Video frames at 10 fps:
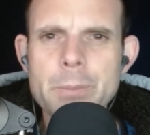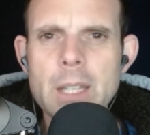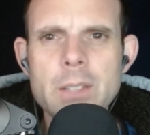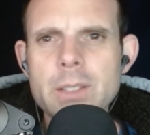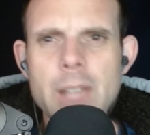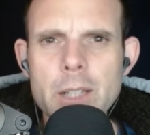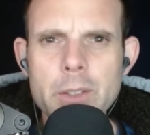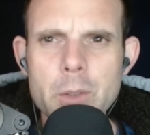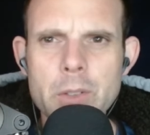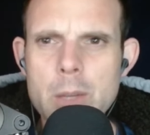is exactly
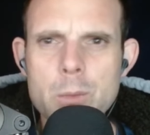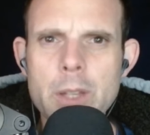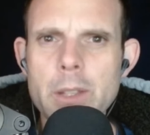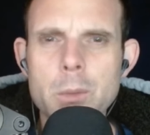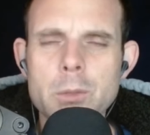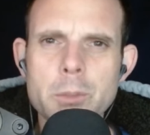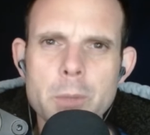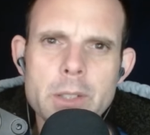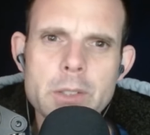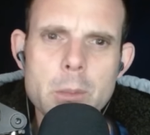the same way they would
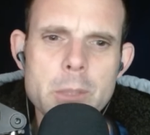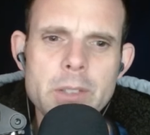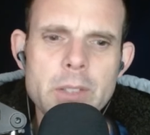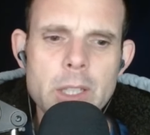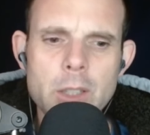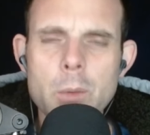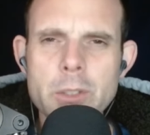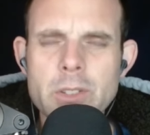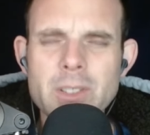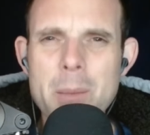respond to somebody saying, you know, we
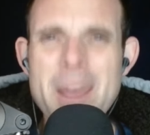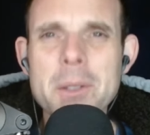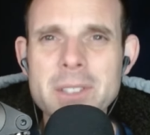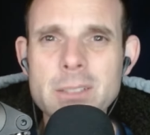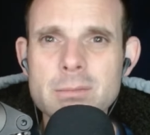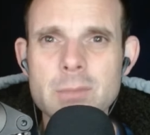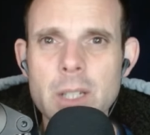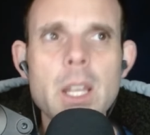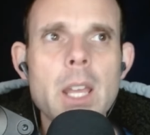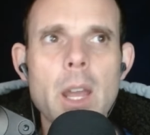should stop housing,
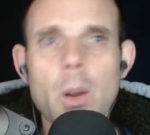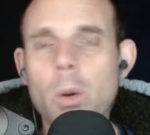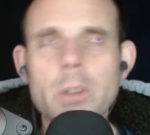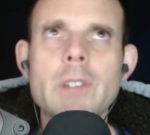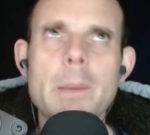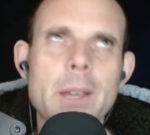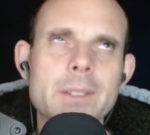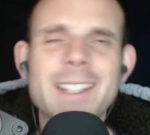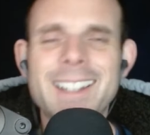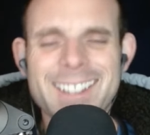right? Or stop
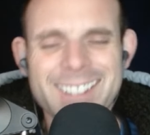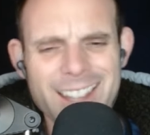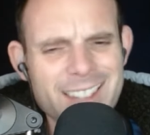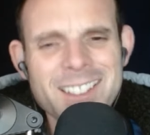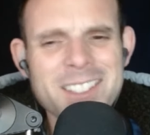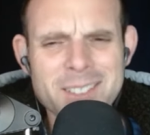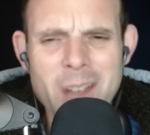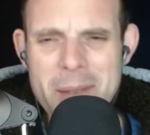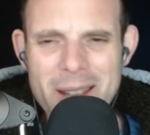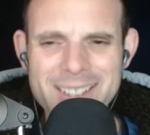housing. Yes,
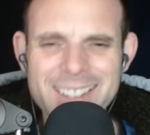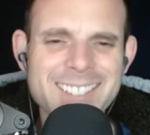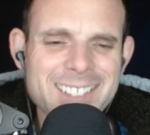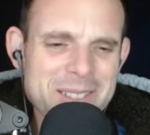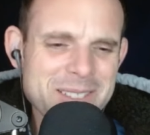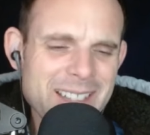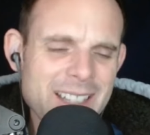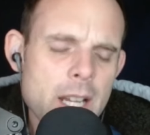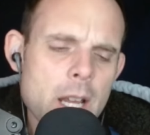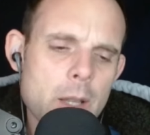stop housing. Stop doing that.
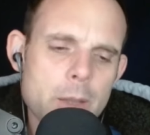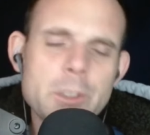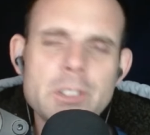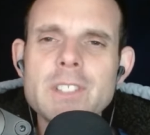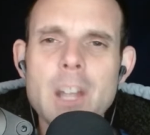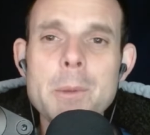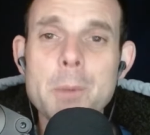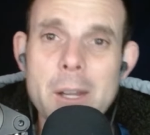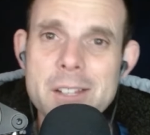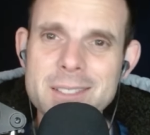We should stop
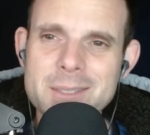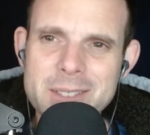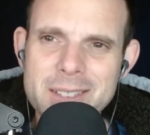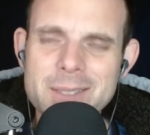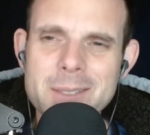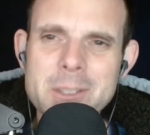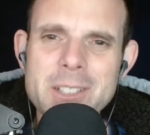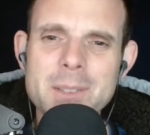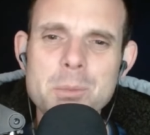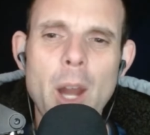immigration. We
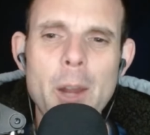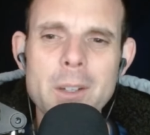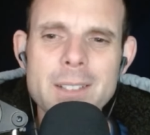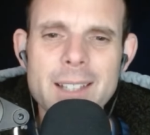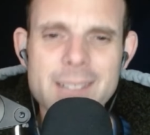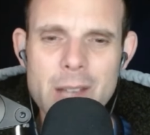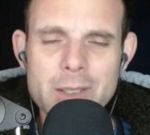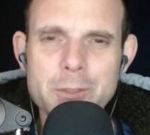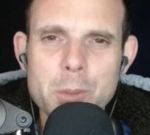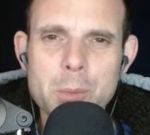should prioritize
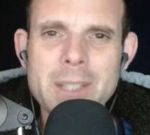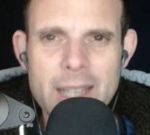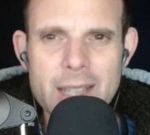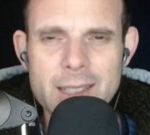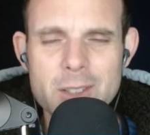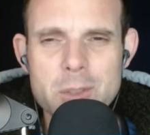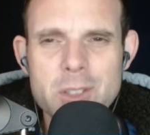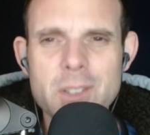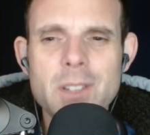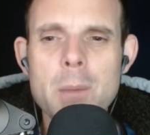housing for Canadians. We
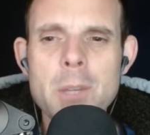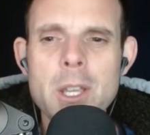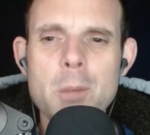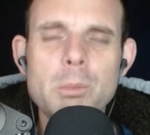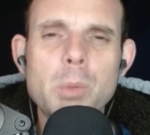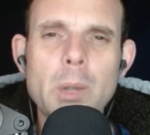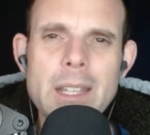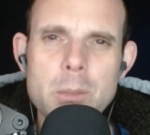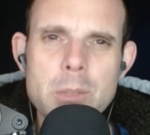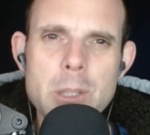should stop
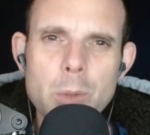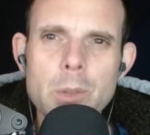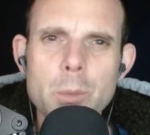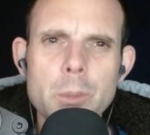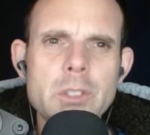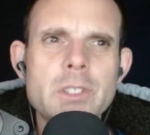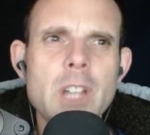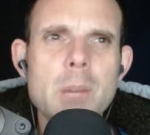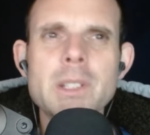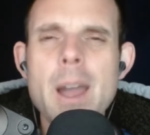bringing people. We should
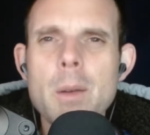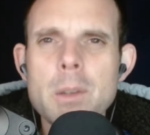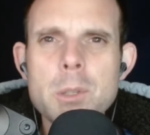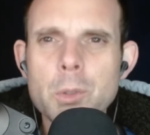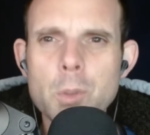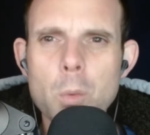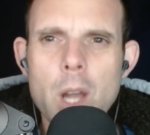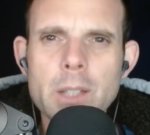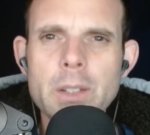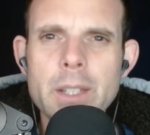stop allowing people to
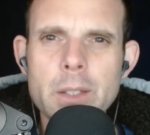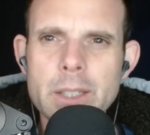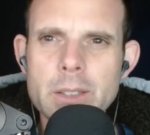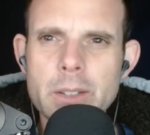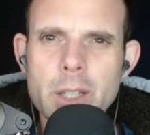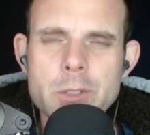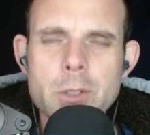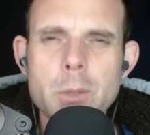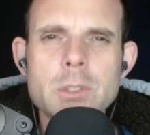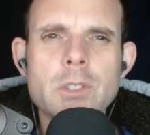walk illegally into the
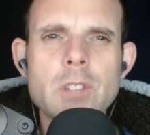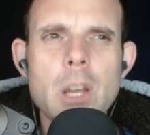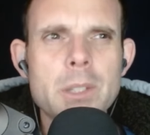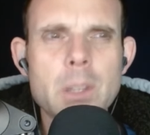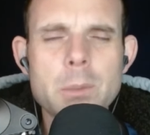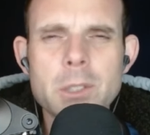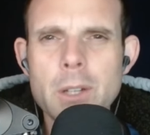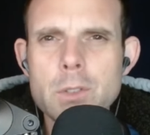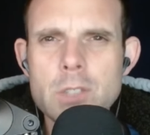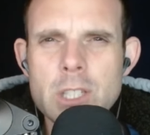country. We should stop accepting
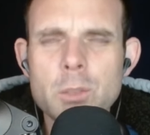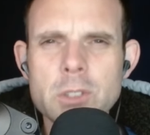refugees. We